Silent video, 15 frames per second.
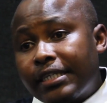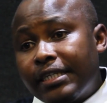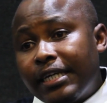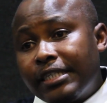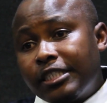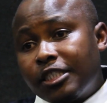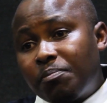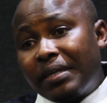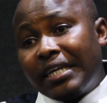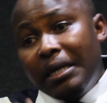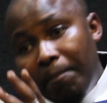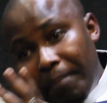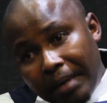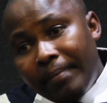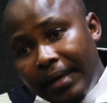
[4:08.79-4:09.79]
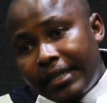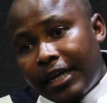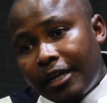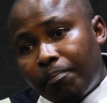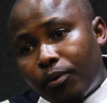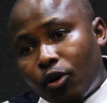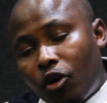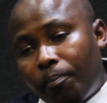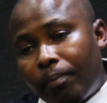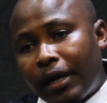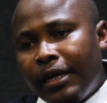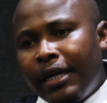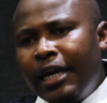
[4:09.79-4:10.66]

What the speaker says: that is being implemented proper.